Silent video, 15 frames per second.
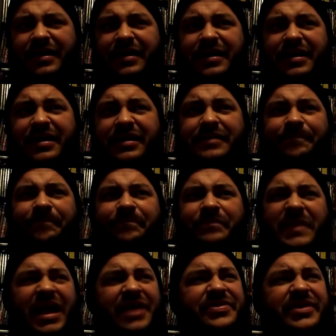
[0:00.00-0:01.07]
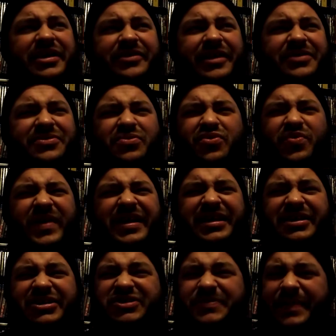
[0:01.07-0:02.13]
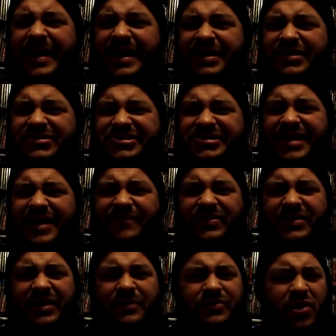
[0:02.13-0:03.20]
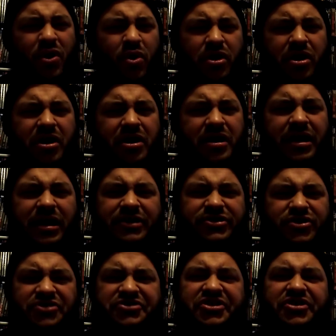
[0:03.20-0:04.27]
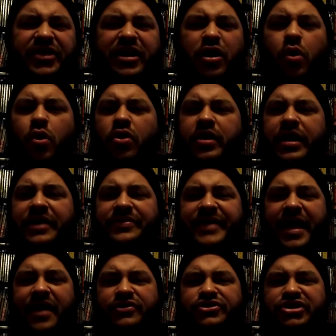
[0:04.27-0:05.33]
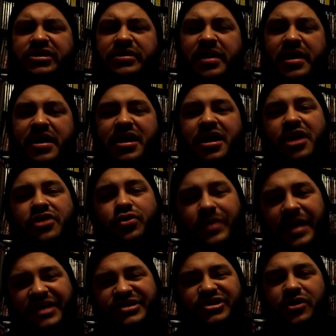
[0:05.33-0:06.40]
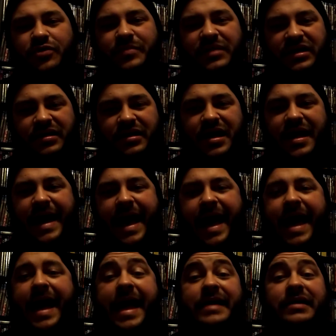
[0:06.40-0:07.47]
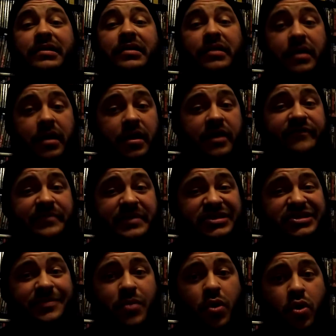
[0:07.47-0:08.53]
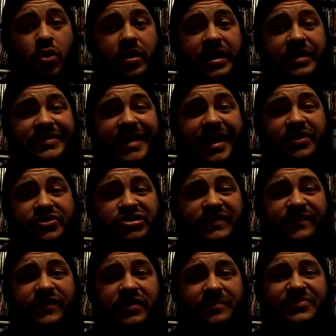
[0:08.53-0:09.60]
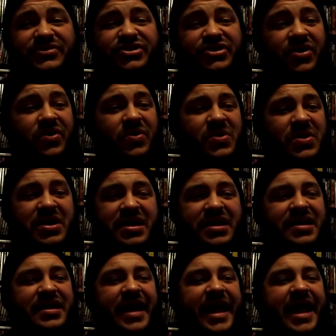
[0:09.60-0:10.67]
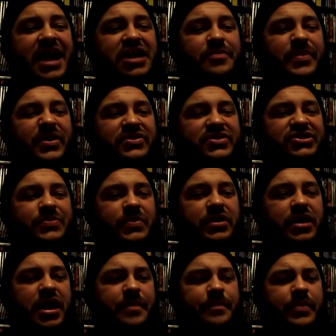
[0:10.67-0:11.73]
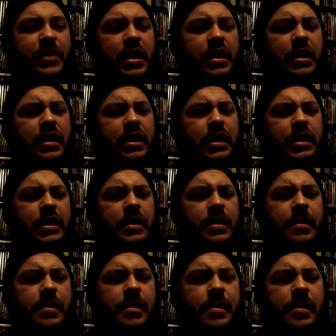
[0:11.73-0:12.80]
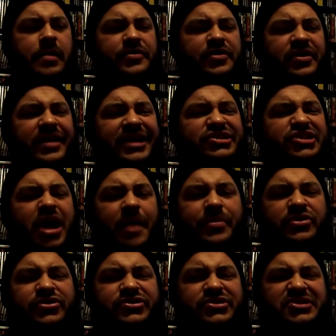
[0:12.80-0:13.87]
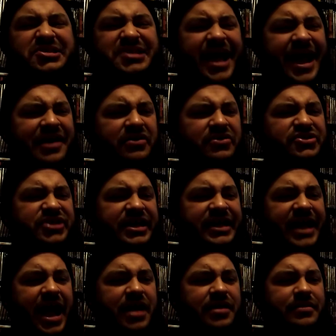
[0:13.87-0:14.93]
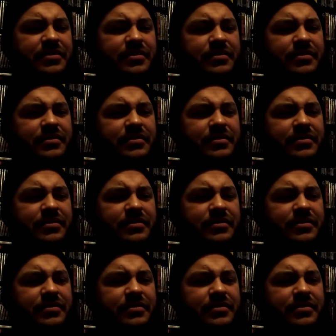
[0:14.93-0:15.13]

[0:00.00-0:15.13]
And I think like through the way he explains everything with horror, it turns into like a horror anthology. And you guys know me. I love me some horror anthology films. So I had to pick this one up. Uh last couple titles I got